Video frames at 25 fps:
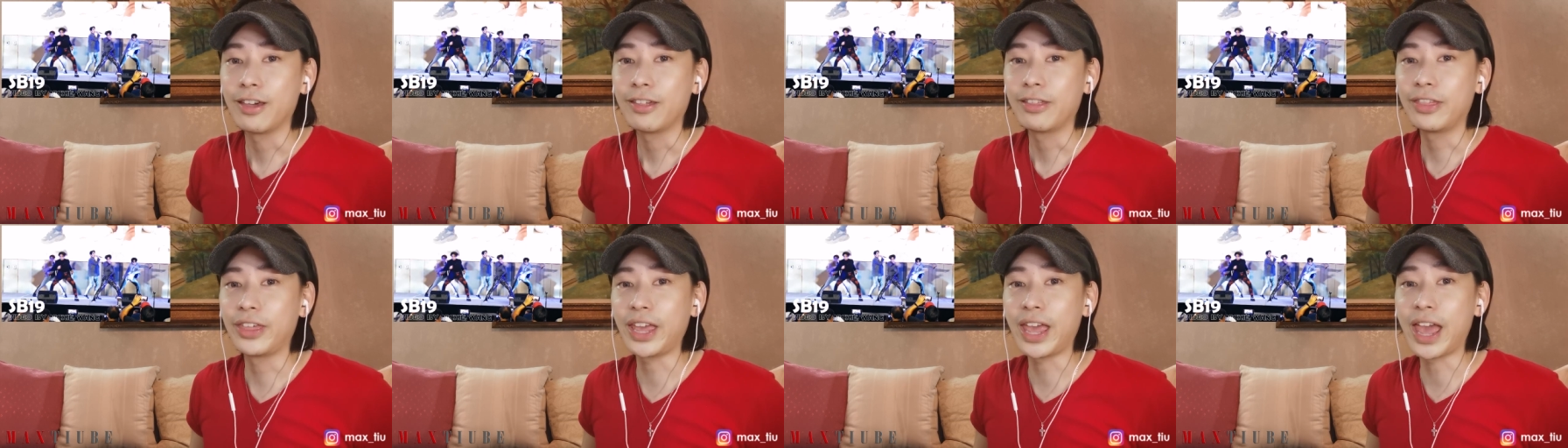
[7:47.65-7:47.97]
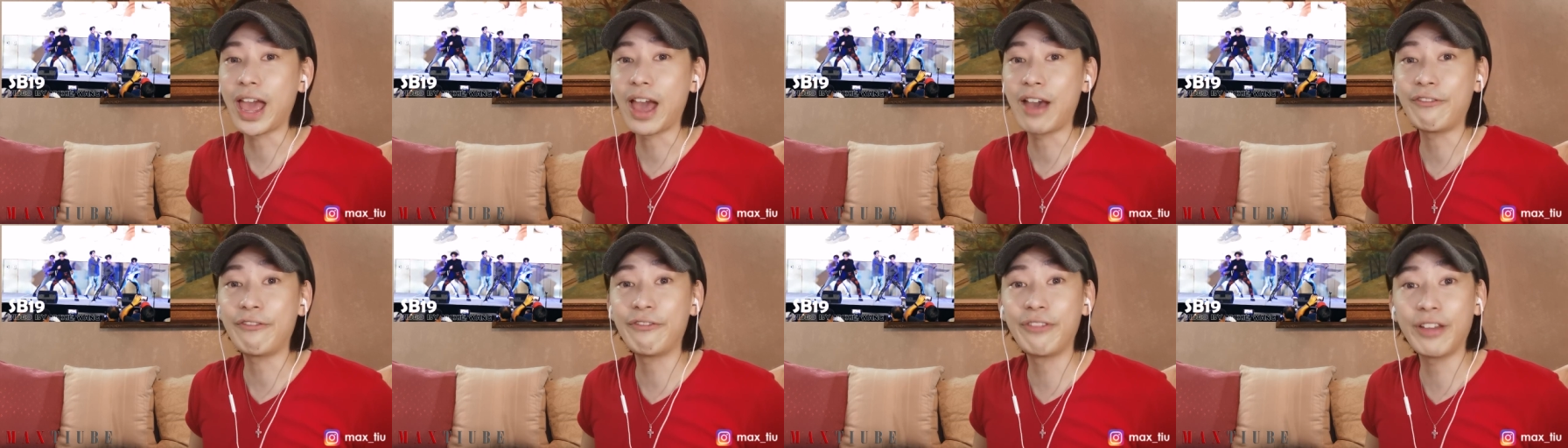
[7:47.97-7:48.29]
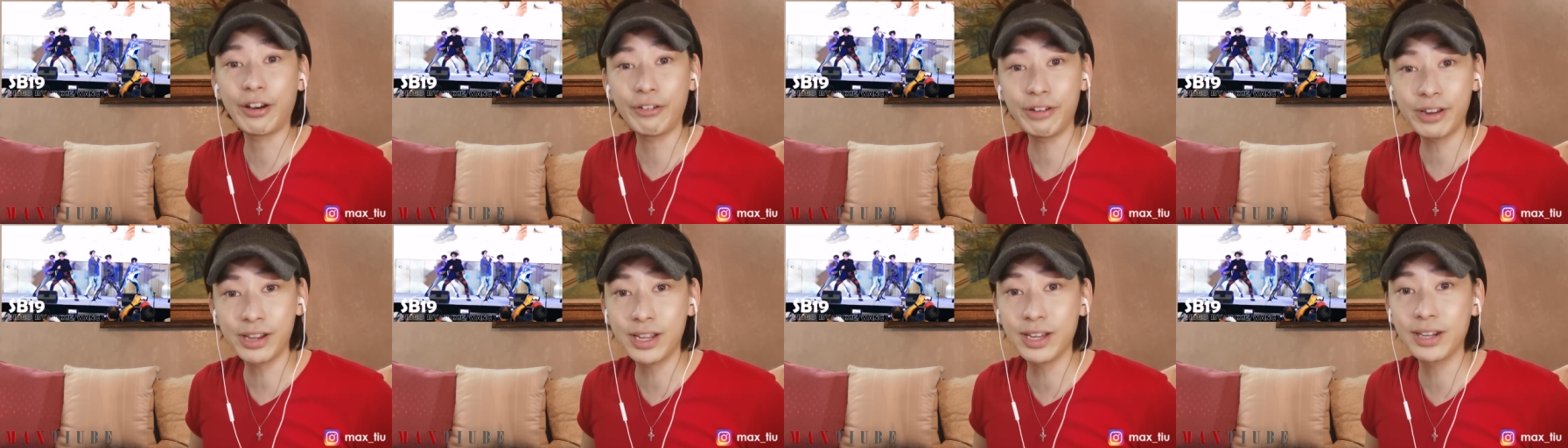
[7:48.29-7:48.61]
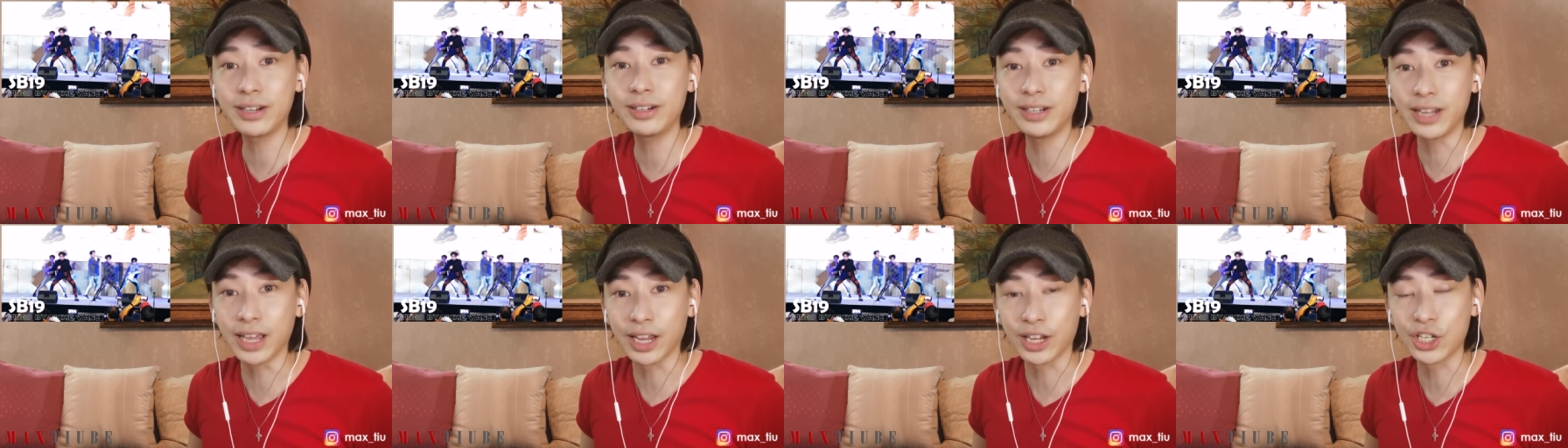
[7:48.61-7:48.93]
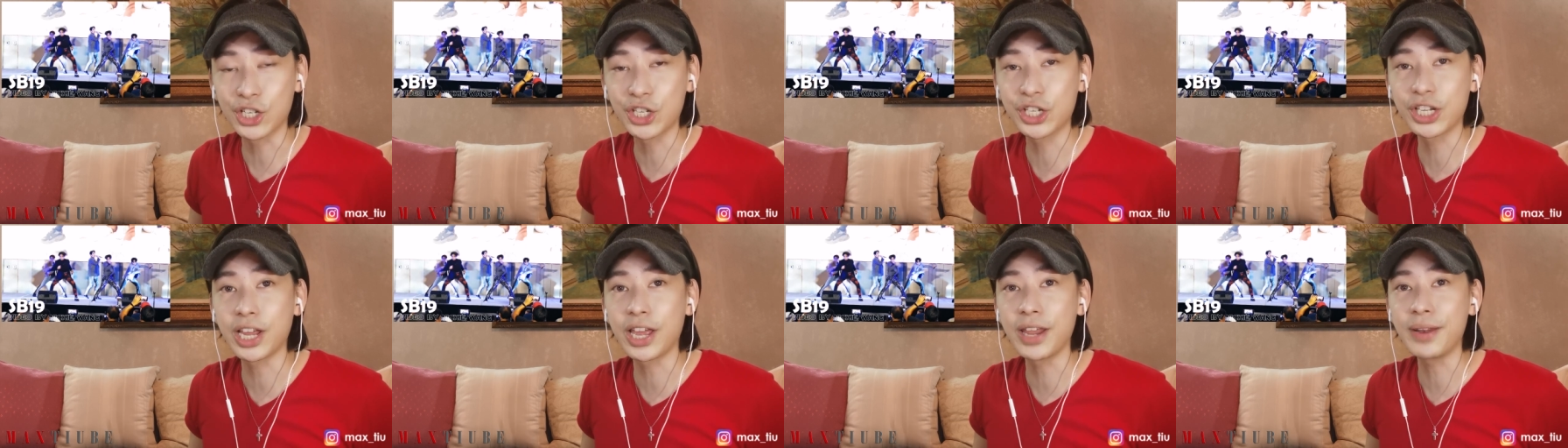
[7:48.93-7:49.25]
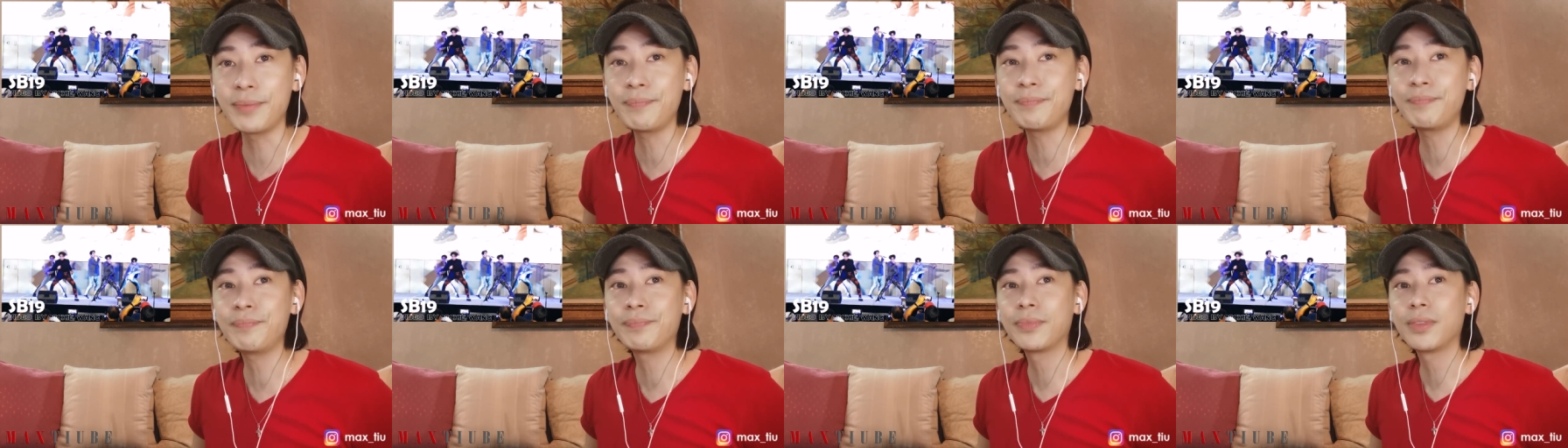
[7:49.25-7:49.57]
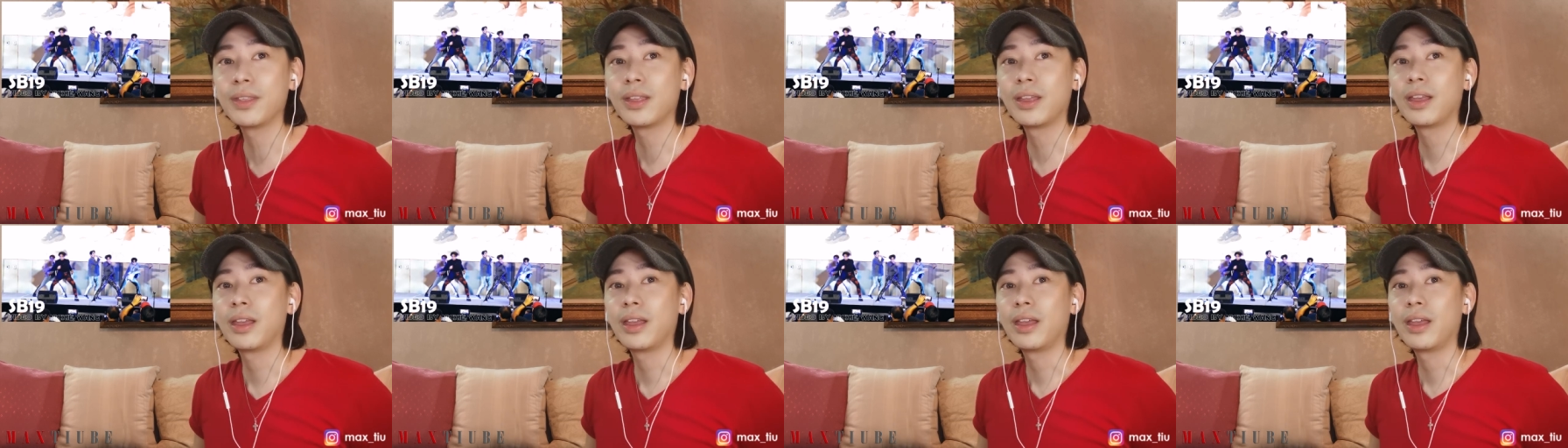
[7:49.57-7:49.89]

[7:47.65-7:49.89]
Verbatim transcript: They have very good diction,